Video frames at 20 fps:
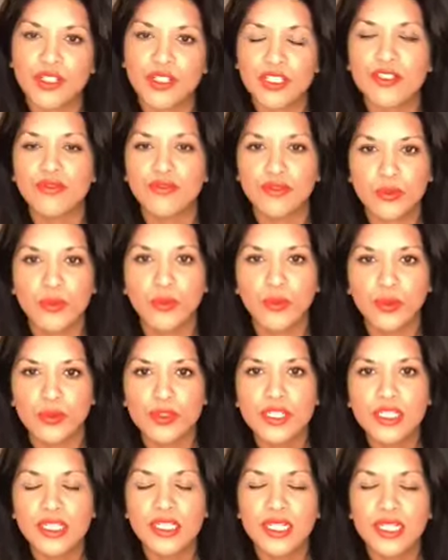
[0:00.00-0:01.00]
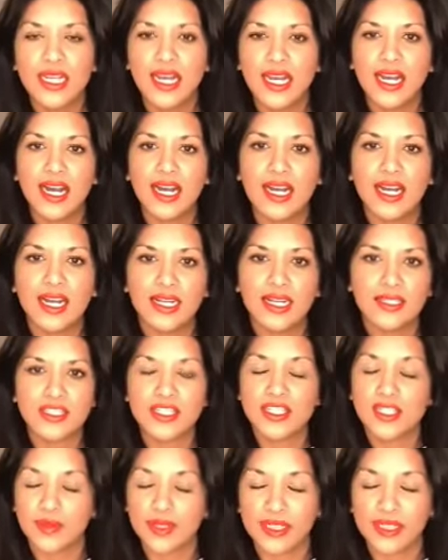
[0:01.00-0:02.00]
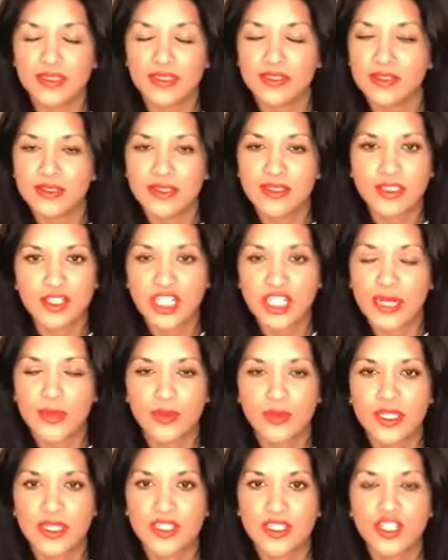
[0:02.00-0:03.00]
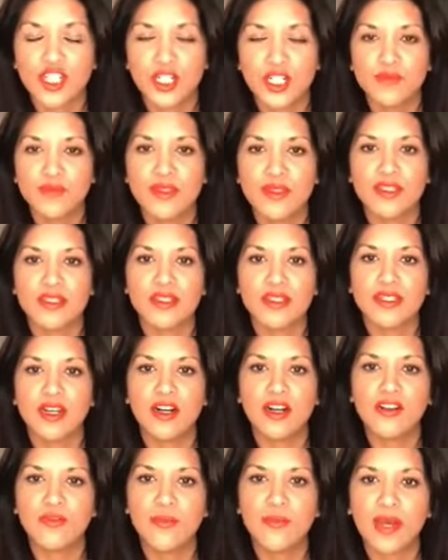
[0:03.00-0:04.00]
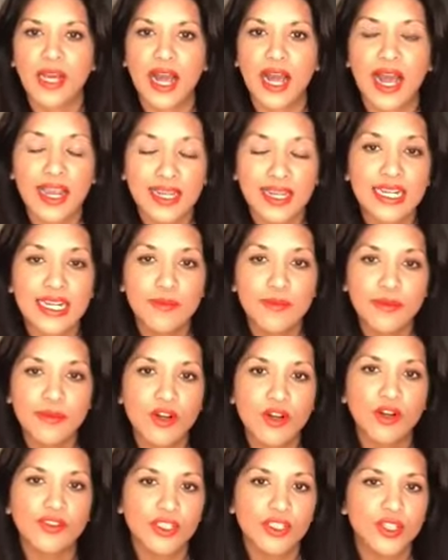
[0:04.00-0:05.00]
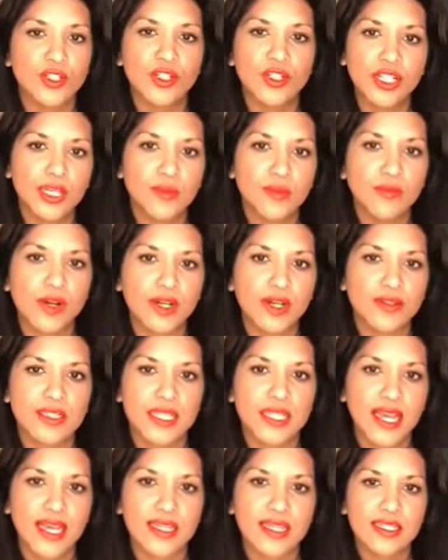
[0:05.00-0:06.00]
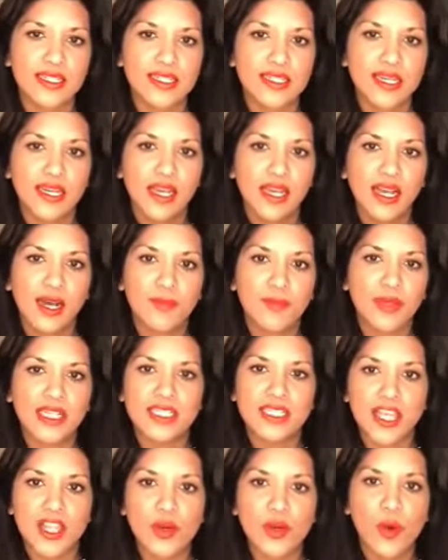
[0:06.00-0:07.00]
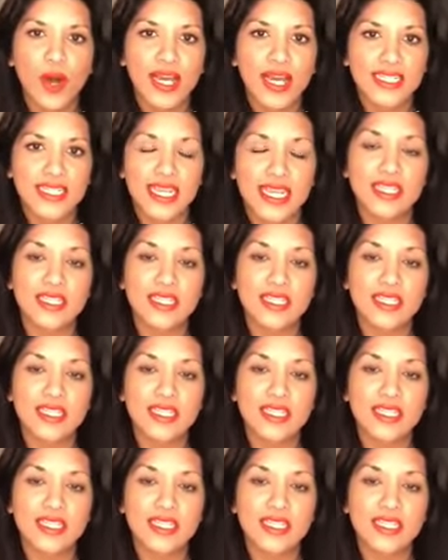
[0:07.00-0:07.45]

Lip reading: as a reward, and so he can chat with his chums and stuff, but I get him involved in the cooking process, because otherwise it